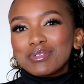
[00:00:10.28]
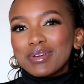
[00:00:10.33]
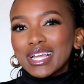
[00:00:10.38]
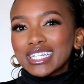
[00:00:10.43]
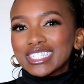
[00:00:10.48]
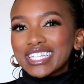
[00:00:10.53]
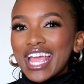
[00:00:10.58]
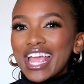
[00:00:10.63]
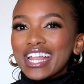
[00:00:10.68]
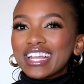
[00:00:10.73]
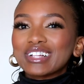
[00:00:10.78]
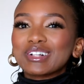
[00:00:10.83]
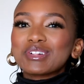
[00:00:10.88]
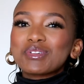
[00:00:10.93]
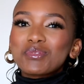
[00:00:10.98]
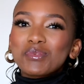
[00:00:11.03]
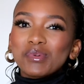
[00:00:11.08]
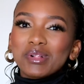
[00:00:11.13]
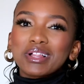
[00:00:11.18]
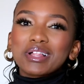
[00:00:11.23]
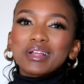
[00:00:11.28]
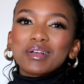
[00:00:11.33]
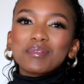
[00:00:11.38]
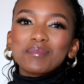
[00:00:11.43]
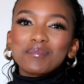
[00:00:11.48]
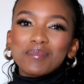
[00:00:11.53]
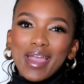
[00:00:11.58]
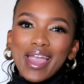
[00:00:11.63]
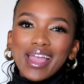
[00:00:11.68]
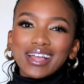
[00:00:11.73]
to my channel,
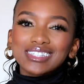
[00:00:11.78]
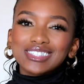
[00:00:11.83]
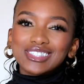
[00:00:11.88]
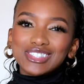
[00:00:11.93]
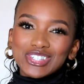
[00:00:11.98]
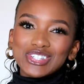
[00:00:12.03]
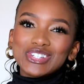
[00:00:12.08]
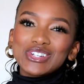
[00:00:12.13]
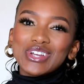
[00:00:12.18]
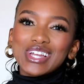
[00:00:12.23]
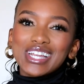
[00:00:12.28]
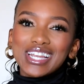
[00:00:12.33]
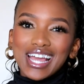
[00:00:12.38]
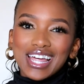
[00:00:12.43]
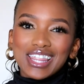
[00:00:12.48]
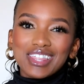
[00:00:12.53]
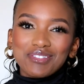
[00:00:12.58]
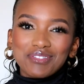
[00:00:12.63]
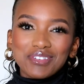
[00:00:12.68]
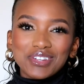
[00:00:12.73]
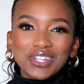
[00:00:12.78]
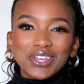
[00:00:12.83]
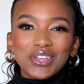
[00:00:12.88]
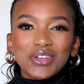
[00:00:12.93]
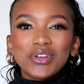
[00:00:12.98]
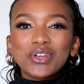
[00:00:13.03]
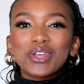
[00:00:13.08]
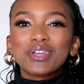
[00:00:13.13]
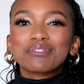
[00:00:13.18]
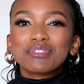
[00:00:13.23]
welcome back to another
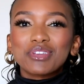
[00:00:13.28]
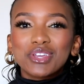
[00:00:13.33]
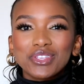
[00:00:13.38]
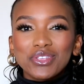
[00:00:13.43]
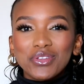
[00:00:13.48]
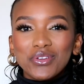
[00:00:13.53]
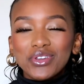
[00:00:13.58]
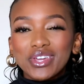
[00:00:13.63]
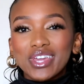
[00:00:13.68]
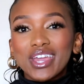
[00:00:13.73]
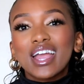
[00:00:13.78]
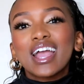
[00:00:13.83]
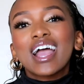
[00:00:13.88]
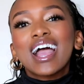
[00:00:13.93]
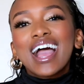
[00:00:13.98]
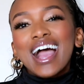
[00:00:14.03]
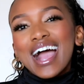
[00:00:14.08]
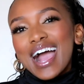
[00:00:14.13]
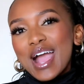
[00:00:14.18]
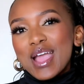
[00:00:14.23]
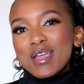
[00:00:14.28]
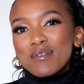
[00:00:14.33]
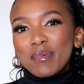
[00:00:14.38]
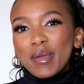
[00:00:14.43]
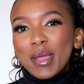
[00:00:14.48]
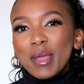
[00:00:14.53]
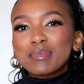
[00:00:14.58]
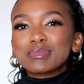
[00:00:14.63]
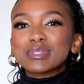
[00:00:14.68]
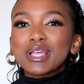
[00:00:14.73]
video. If you're new here, hi
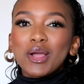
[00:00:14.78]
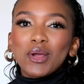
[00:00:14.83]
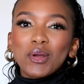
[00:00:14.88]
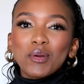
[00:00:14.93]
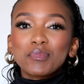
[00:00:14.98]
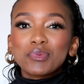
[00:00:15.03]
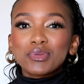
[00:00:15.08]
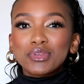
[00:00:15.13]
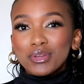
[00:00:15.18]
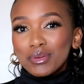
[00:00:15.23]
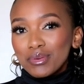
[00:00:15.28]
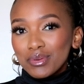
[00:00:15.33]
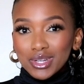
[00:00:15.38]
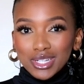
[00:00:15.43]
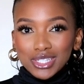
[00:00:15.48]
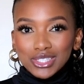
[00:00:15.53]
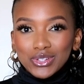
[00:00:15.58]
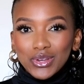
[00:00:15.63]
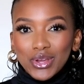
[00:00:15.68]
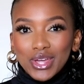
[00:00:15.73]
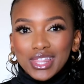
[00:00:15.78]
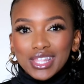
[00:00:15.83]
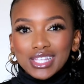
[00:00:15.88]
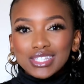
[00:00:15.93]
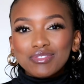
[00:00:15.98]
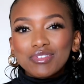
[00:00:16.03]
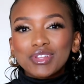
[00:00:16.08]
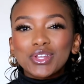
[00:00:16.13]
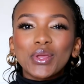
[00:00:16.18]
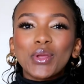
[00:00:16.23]
babes, I hope you will enjoy
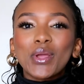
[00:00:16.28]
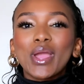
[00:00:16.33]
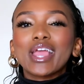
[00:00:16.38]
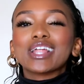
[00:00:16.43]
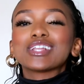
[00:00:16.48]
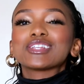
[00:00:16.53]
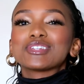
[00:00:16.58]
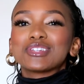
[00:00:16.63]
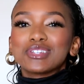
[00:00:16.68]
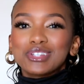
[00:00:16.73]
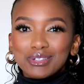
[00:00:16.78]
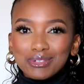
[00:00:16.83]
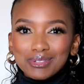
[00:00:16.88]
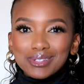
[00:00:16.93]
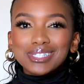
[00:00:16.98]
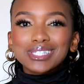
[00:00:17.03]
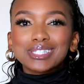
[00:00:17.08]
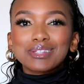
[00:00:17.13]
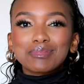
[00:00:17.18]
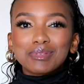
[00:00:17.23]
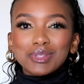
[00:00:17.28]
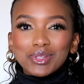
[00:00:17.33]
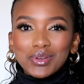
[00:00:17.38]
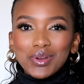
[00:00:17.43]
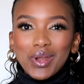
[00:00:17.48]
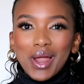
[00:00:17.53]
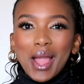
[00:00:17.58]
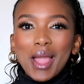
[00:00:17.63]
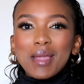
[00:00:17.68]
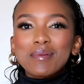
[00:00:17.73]
this video and you will
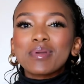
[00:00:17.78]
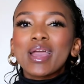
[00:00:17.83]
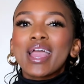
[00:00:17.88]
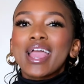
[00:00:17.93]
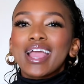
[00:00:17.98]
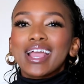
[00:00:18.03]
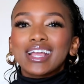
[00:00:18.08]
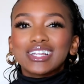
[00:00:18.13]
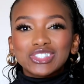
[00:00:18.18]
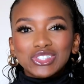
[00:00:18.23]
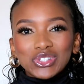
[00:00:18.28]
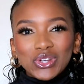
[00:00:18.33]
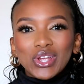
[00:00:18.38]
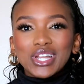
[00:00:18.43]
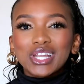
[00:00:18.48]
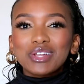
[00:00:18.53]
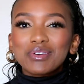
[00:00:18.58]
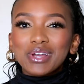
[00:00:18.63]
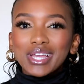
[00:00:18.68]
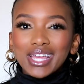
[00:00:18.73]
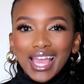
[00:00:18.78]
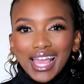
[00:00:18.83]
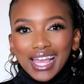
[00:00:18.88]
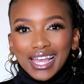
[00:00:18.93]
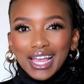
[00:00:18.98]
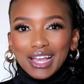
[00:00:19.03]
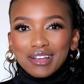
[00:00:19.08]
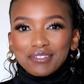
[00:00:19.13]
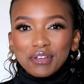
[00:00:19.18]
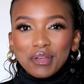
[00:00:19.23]
subscribe and join our
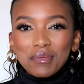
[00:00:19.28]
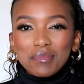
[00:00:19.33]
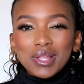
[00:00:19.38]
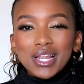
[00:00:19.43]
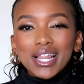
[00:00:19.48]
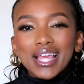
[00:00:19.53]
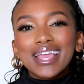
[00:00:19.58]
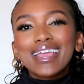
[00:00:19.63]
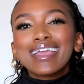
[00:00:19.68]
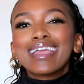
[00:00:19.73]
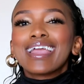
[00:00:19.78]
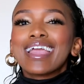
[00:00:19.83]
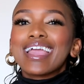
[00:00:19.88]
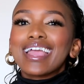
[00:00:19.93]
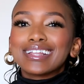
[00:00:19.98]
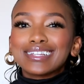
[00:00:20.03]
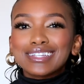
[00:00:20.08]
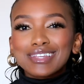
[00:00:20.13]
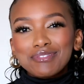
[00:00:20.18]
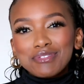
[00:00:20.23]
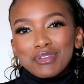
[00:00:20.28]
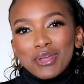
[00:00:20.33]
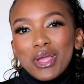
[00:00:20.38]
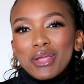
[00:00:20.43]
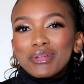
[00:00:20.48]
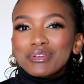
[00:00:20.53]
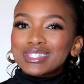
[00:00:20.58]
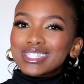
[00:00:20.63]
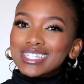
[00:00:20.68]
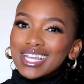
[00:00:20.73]
GangGang family. And if you're
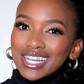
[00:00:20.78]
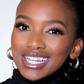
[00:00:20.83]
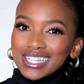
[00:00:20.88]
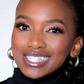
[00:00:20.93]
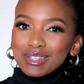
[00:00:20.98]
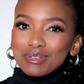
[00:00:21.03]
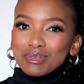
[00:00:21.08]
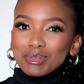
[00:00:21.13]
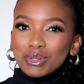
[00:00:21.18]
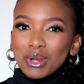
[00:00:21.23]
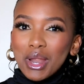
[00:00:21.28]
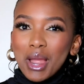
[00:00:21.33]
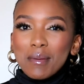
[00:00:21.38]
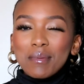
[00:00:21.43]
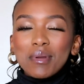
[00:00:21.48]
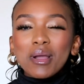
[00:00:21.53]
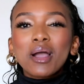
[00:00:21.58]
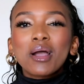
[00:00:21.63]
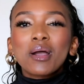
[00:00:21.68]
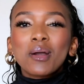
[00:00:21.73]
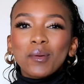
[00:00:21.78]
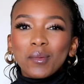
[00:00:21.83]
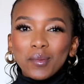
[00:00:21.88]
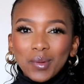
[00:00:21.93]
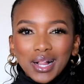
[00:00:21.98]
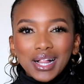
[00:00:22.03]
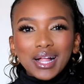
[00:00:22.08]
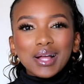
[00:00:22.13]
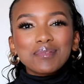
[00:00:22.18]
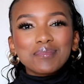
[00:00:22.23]
a returning subscriber,
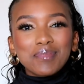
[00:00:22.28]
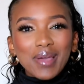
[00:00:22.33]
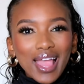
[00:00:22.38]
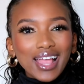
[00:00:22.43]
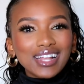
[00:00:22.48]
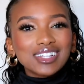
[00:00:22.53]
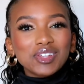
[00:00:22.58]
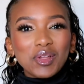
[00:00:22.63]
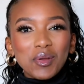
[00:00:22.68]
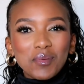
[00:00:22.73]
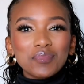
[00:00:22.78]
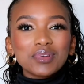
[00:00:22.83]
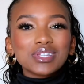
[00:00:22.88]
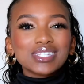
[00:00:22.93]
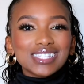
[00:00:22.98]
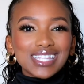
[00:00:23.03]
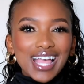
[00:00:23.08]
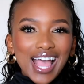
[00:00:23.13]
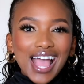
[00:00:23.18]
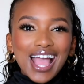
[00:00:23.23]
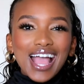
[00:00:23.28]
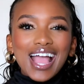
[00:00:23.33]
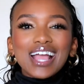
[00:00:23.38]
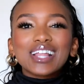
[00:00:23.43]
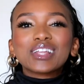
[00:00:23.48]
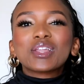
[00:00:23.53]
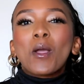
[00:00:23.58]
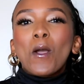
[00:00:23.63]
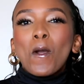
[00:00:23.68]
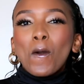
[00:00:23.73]
welcome back
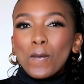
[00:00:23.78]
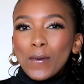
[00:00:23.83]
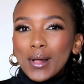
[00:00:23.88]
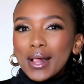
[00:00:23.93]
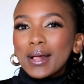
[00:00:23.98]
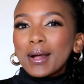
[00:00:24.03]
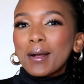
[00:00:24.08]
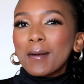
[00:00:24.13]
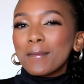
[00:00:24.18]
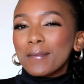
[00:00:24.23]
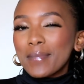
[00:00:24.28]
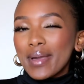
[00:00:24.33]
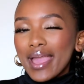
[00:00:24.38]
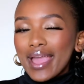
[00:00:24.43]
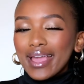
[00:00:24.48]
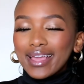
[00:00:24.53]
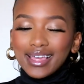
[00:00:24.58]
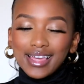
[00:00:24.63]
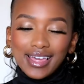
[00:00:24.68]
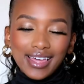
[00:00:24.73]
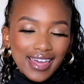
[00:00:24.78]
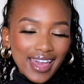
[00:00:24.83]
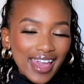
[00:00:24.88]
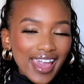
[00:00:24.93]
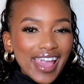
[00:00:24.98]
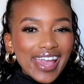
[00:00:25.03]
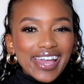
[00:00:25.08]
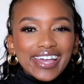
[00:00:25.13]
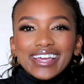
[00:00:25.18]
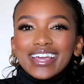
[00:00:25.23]
Dombazan, welcome back
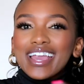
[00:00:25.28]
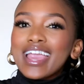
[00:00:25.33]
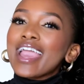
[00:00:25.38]
GangGang.